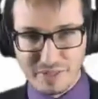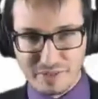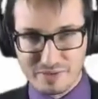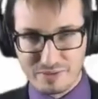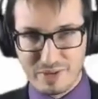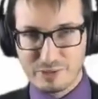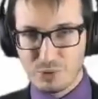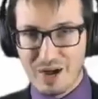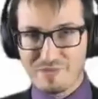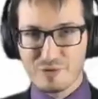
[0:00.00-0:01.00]
it, right? You
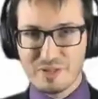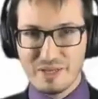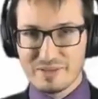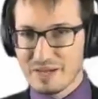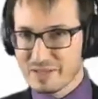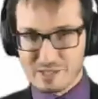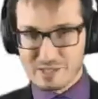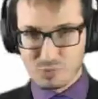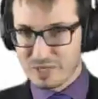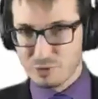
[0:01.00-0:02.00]
have the data,
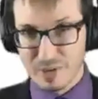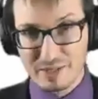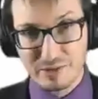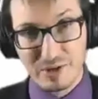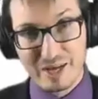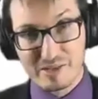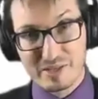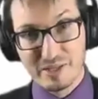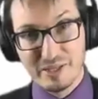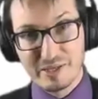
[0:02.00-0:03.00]
that's what you had in the last
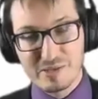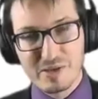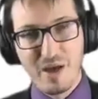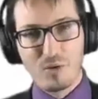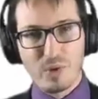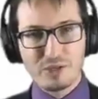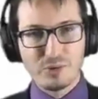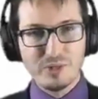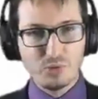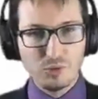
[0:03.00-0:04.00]
10 years. What
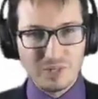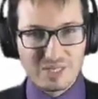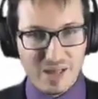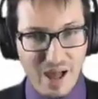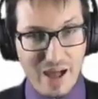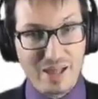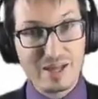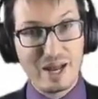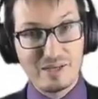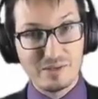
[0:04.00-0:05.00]
you need to do is
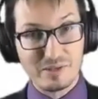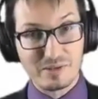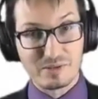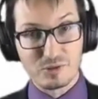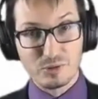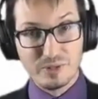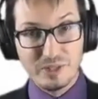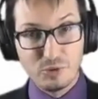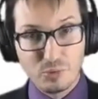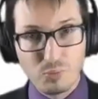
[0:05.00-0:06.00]
analyze it. So you
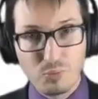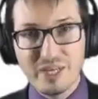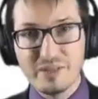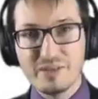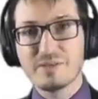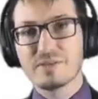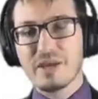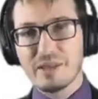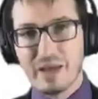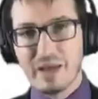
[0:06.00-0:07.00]
need to read it
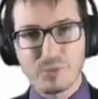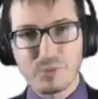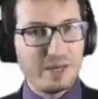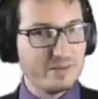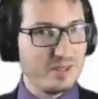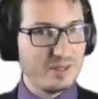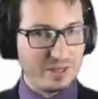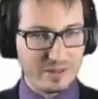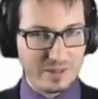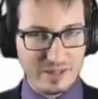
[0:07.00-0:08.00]
and aggregate it
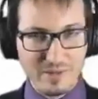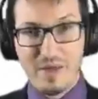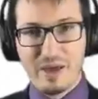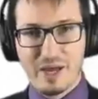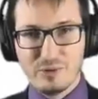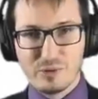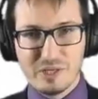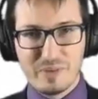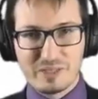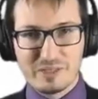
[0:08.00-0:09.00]
and use
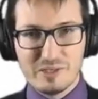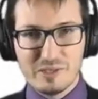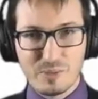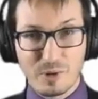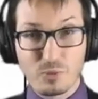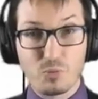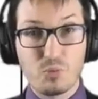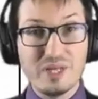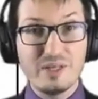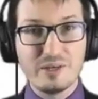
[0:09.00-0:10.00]
it, but this is about
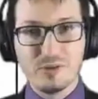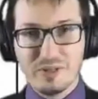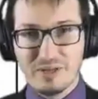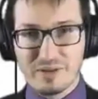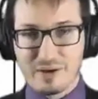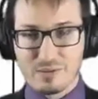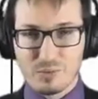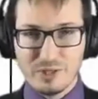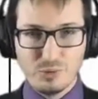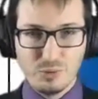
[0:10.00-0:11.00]
reading the data
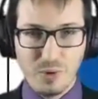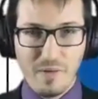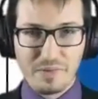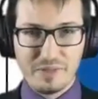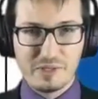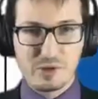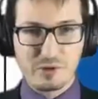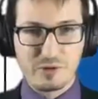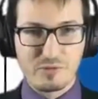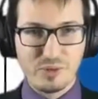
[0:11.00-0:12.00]
when you do this
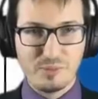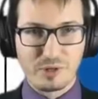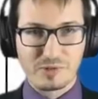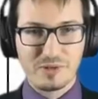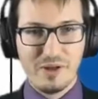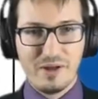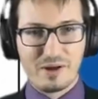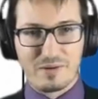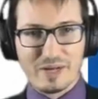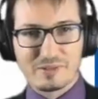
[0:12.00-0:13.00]
sort of reports,
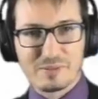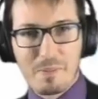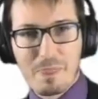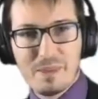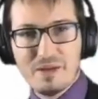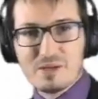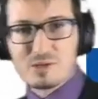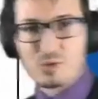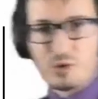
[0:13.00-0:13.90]
all right? So